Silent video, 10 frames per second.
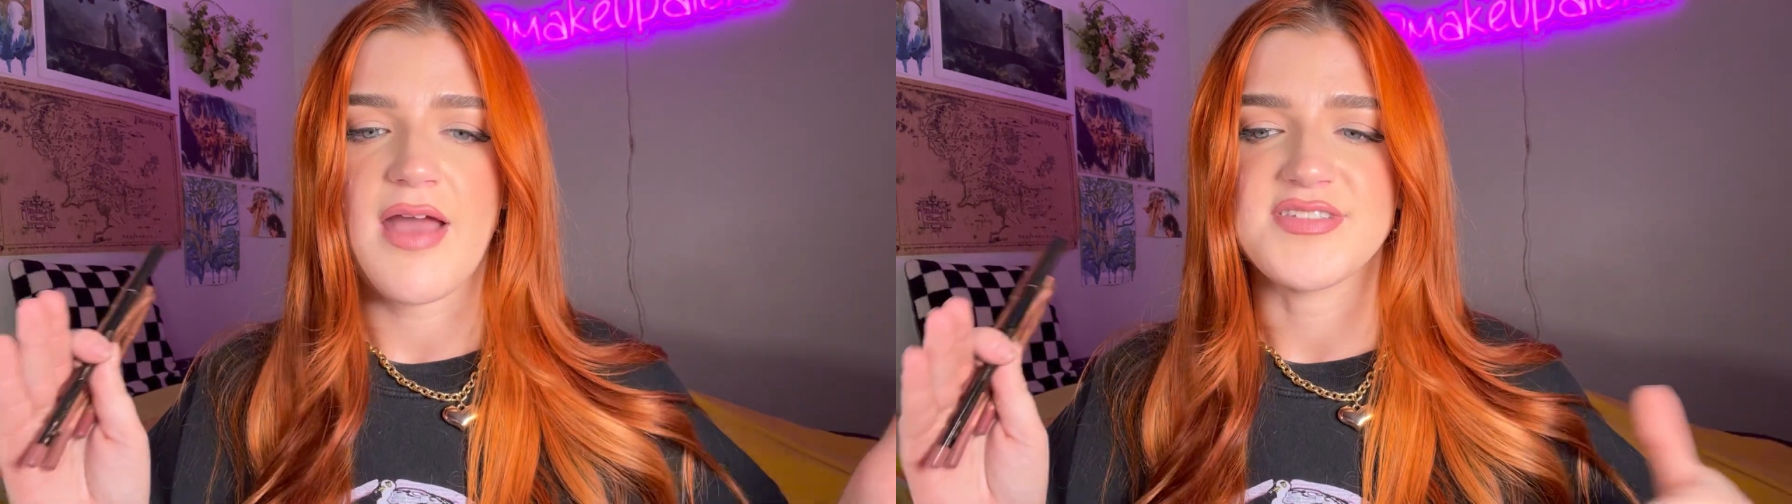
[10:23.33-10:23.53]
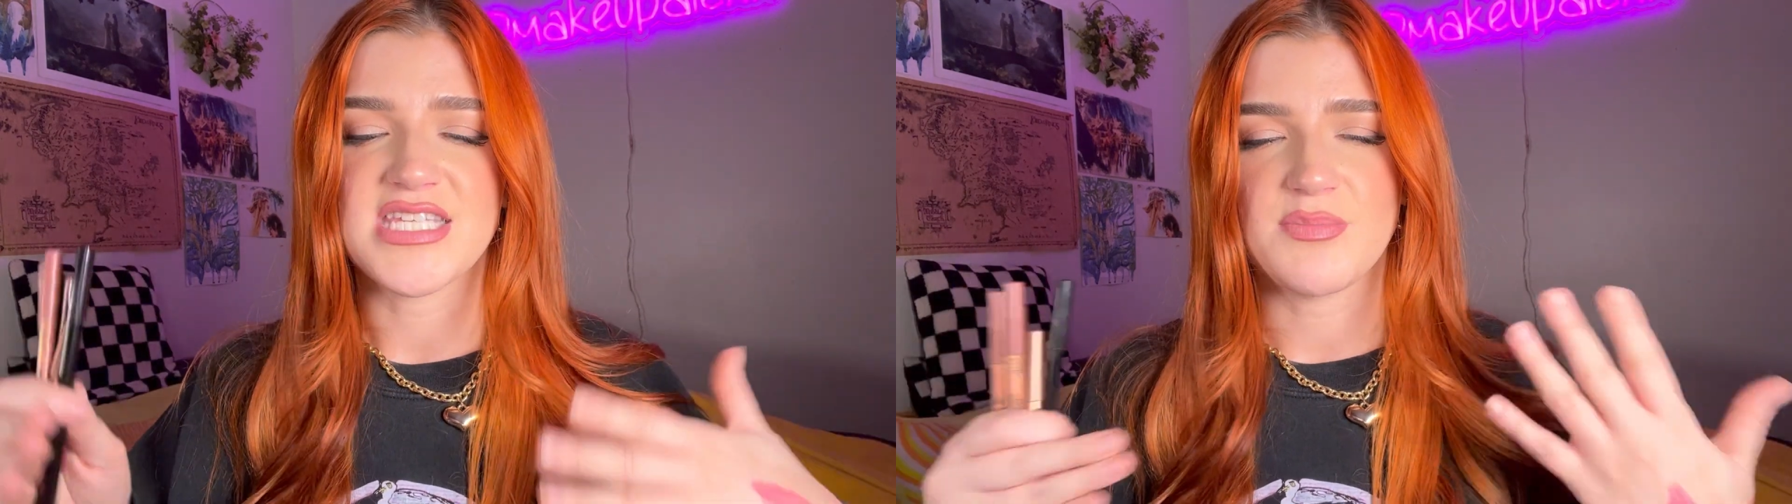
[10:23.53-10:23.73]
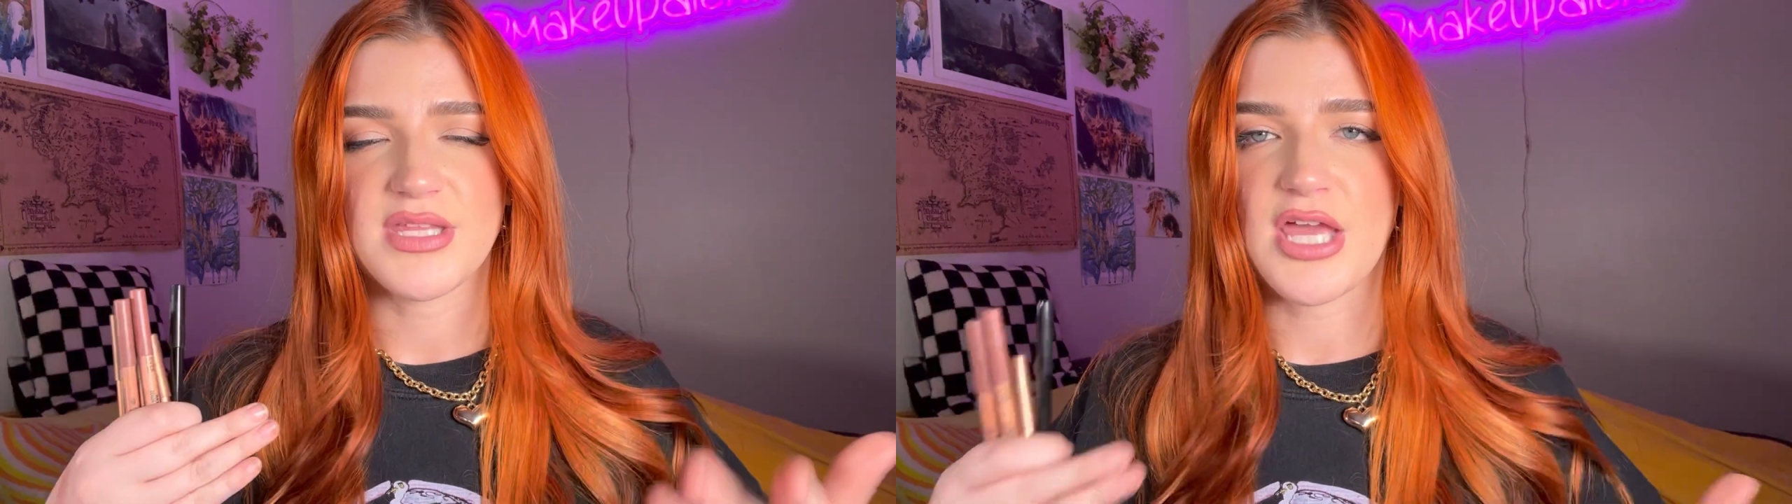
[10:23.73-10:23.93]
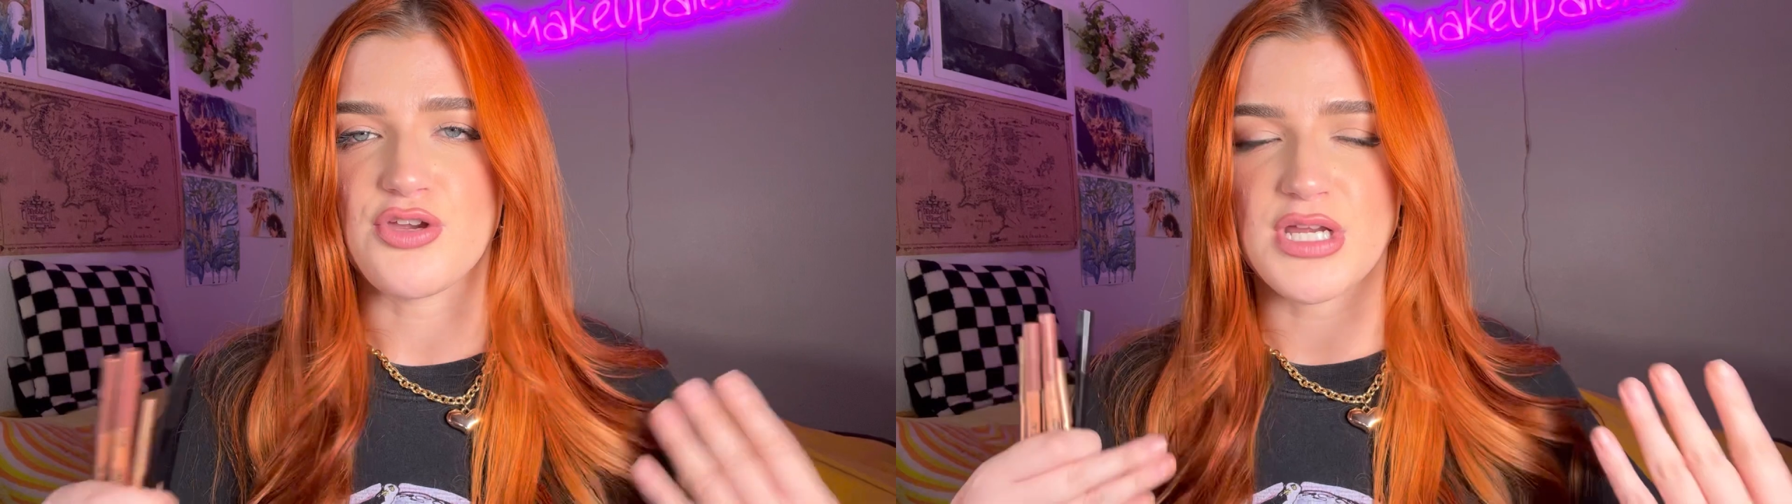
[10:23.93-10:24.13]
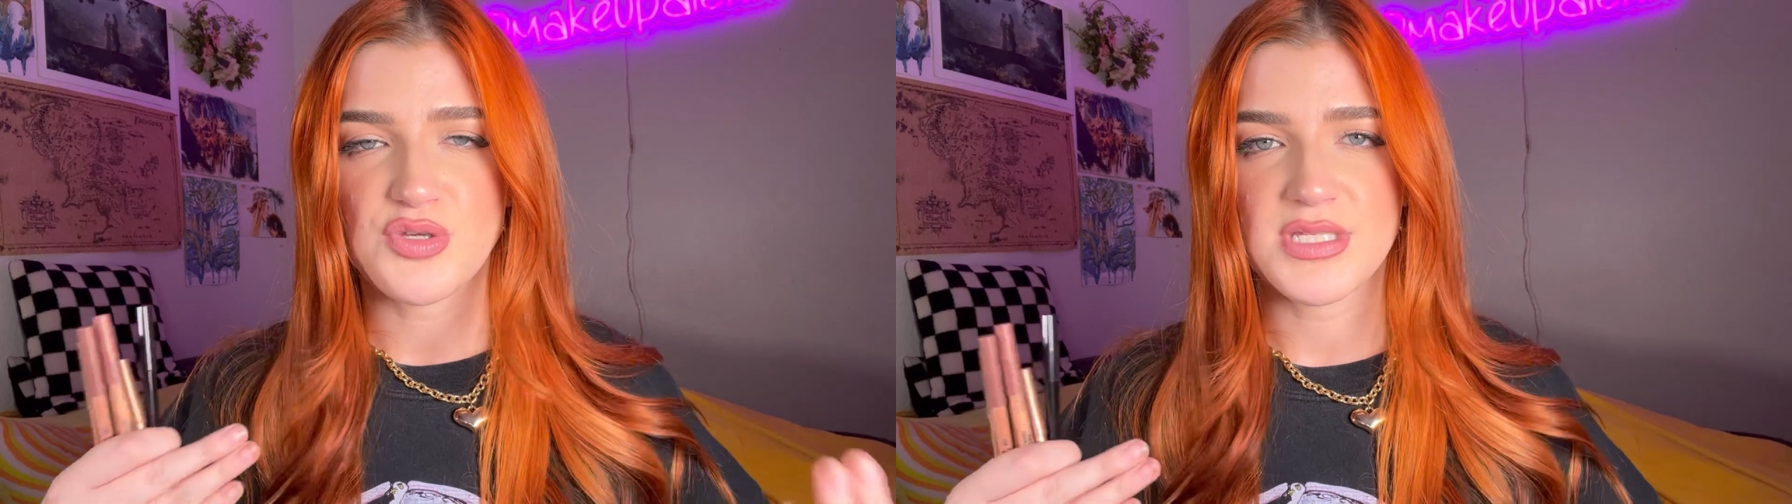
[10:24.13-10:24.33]
see something that you're
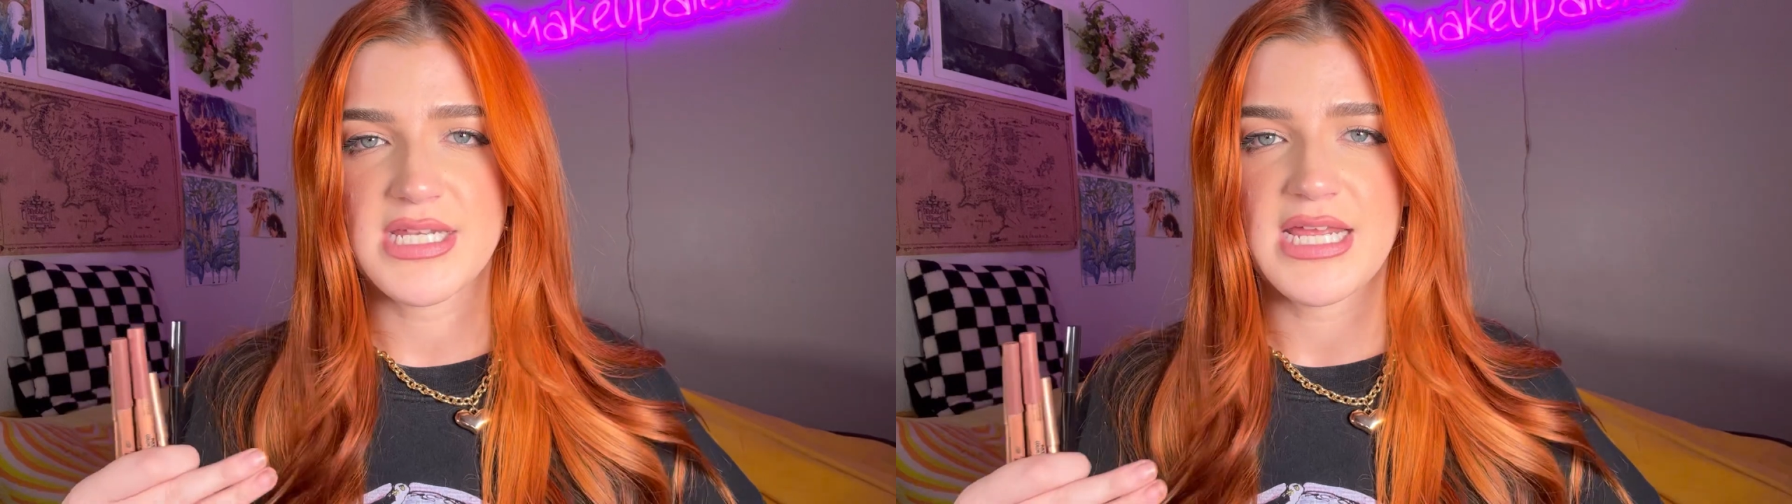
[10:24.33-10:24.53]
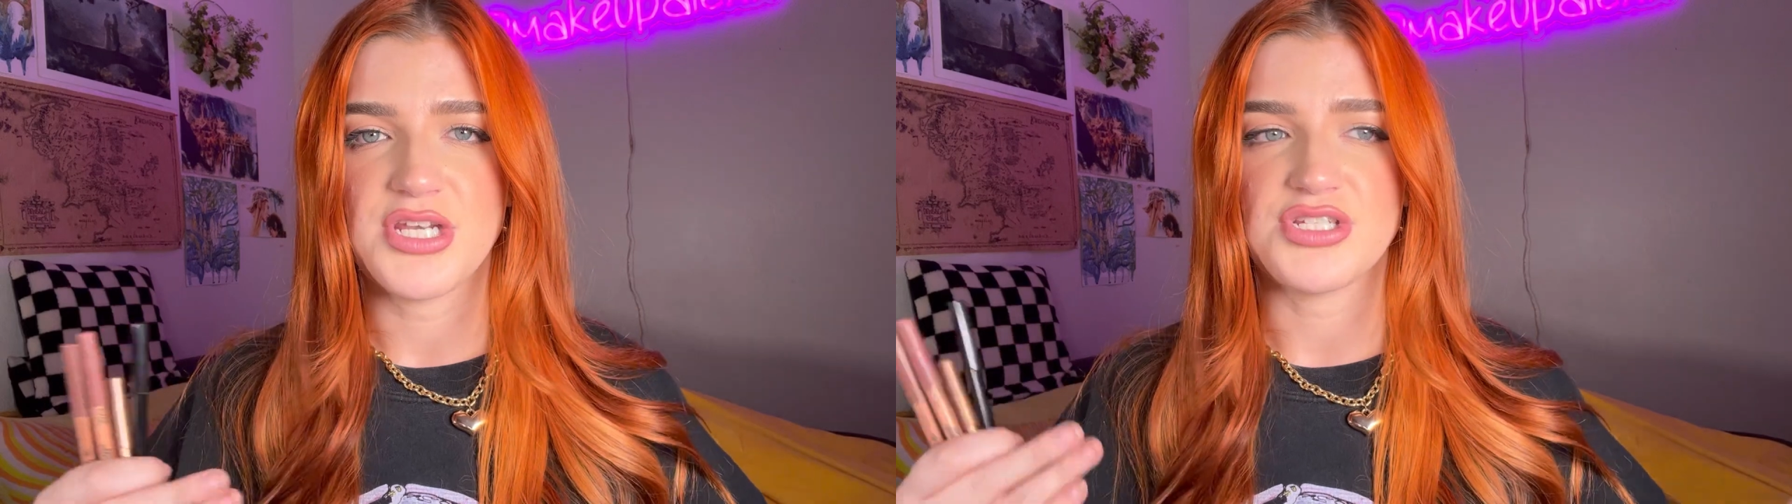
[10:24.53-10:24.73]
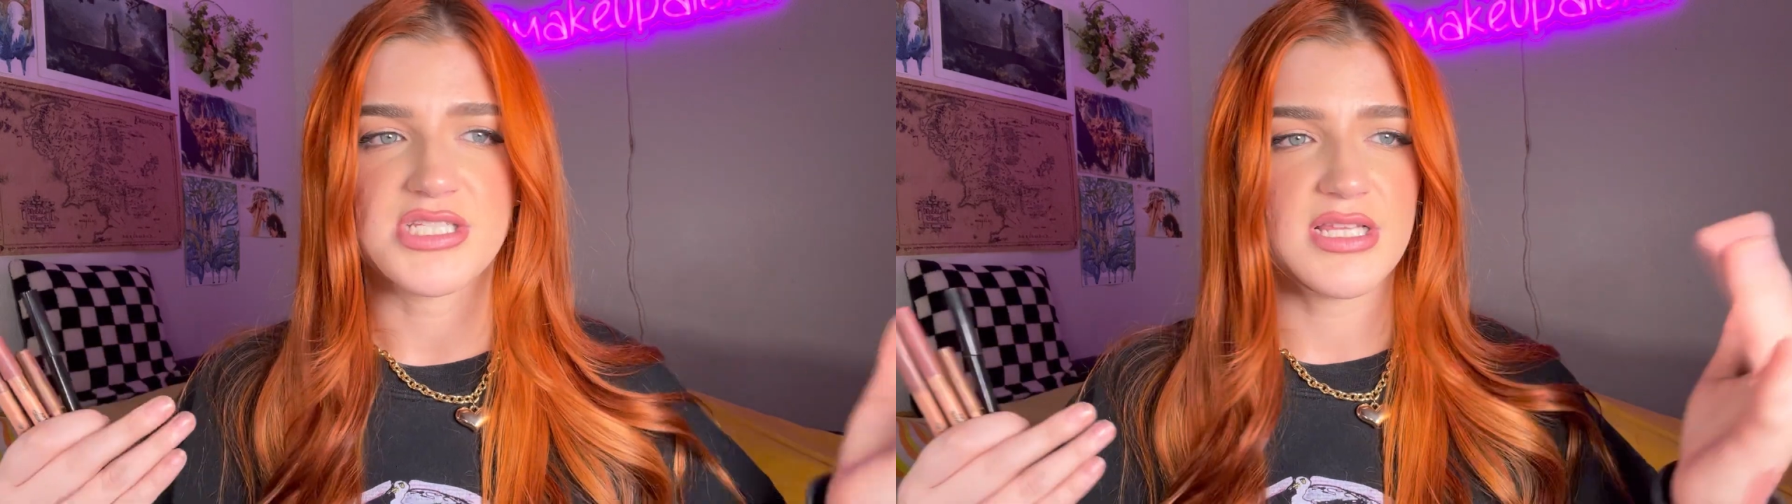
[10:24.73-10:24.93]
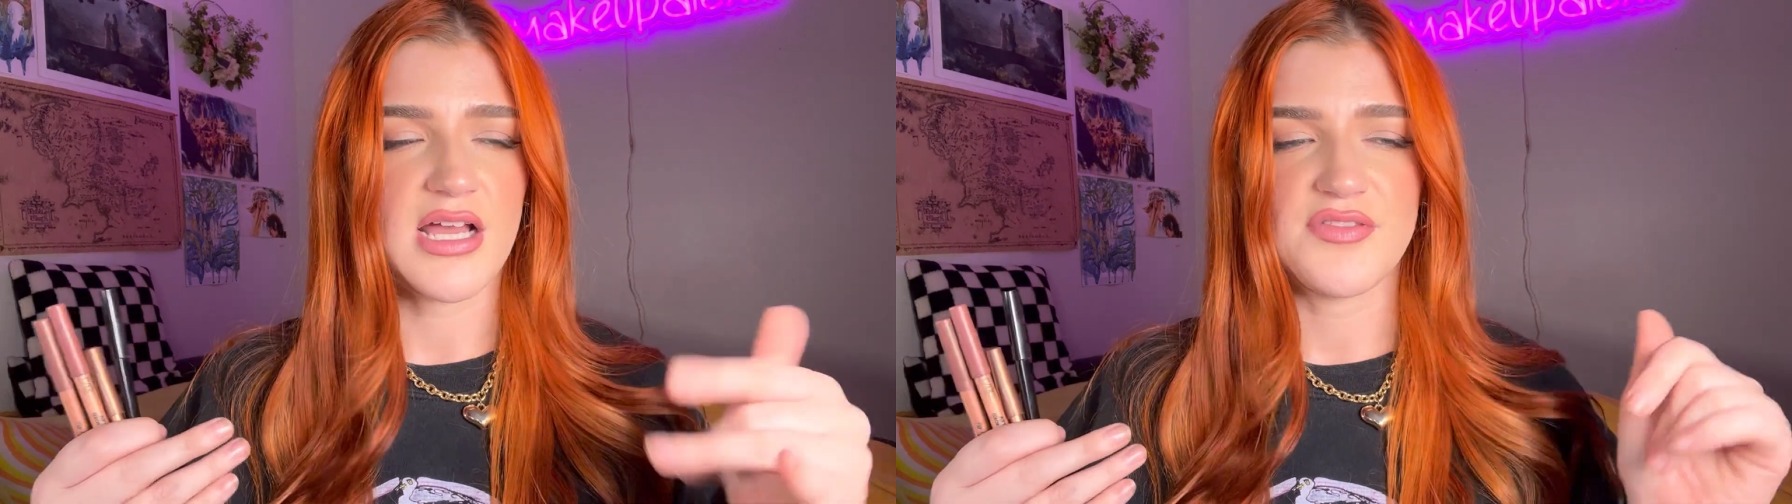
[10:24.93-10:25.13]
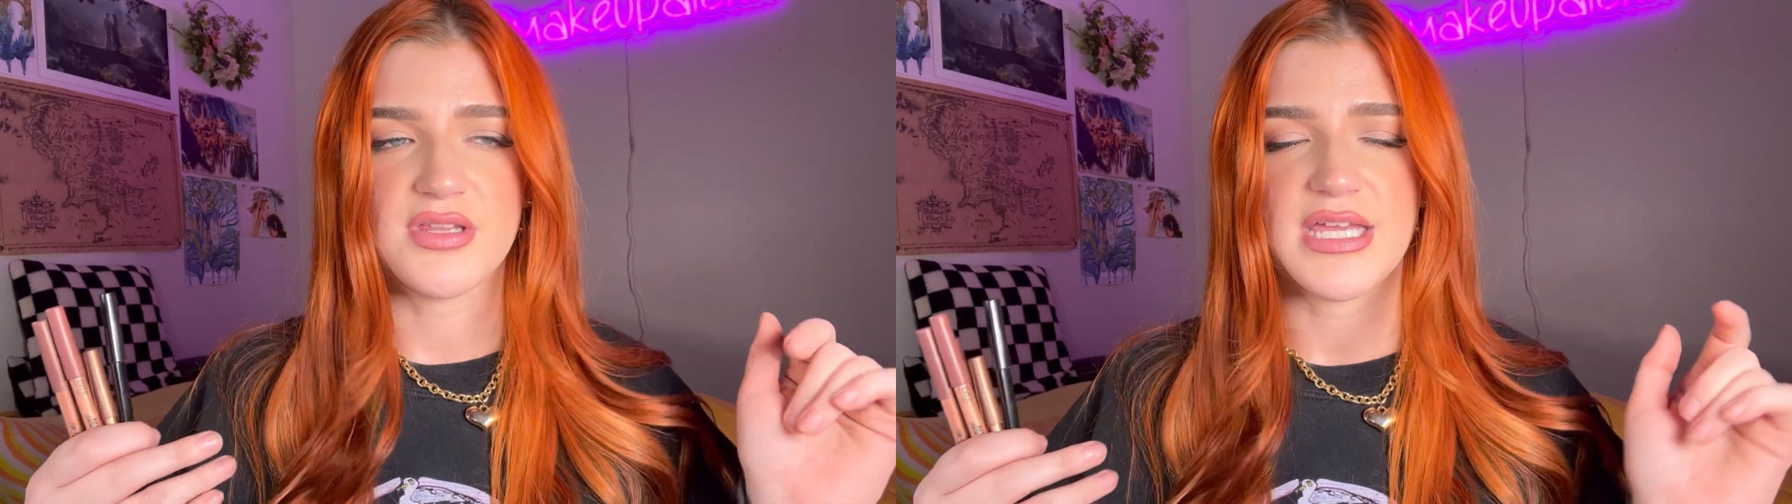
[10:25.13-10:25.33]
interested in, just click
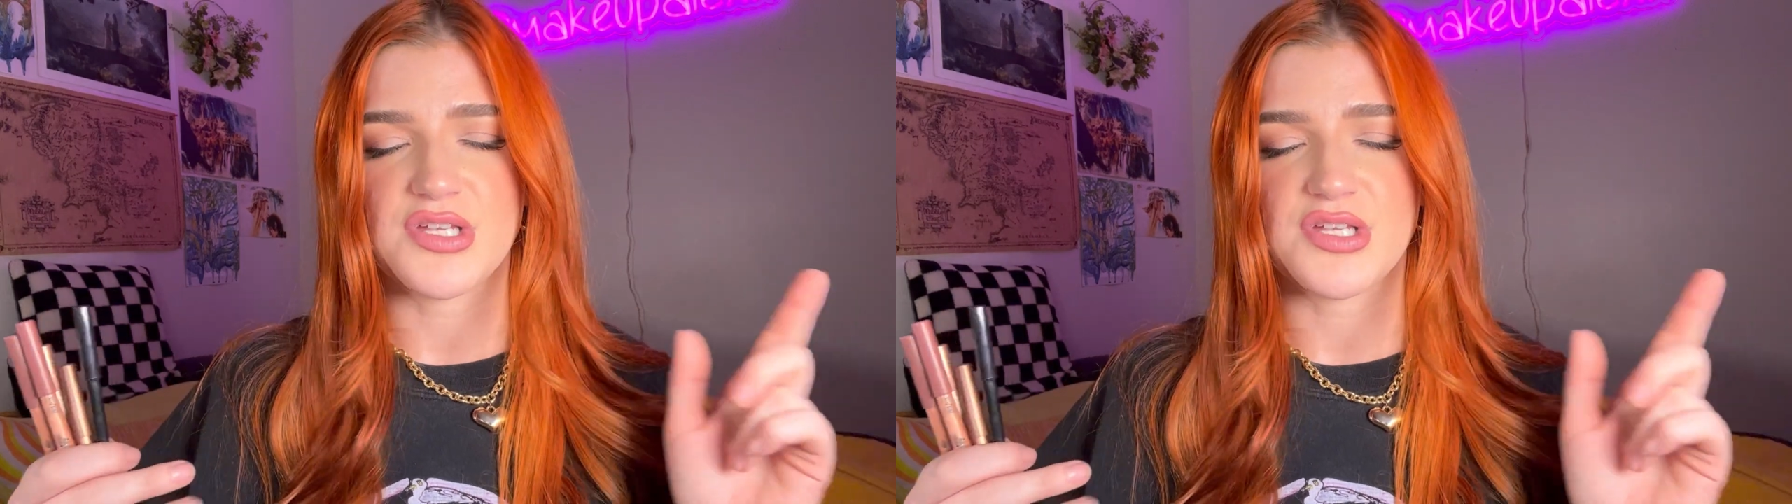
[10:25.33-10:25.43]
on the link.